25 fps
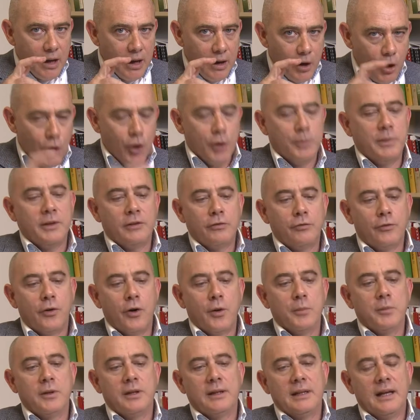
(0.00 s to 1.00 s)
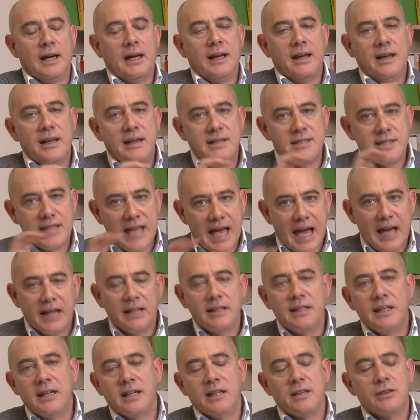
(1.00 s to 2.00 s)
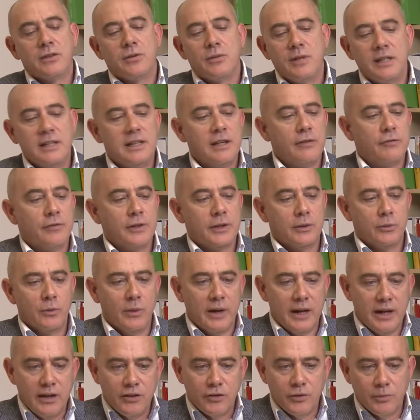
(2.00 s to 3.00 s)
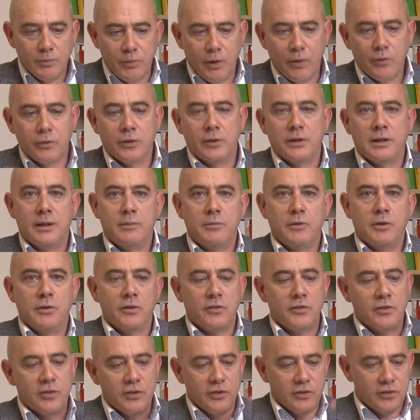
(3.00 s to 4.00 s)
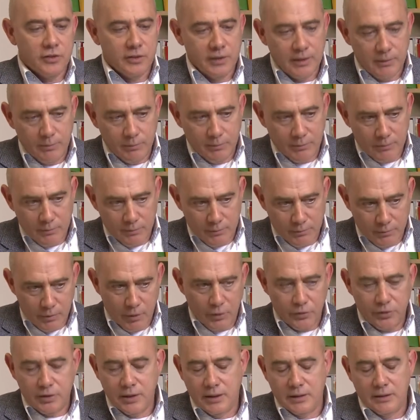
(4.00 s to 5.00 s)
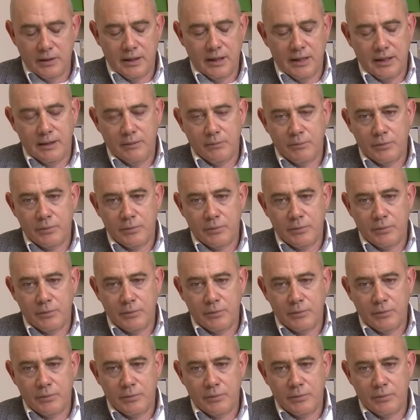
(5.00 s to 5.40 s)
herbal formula is acting in three different ways, both on the immune system, both in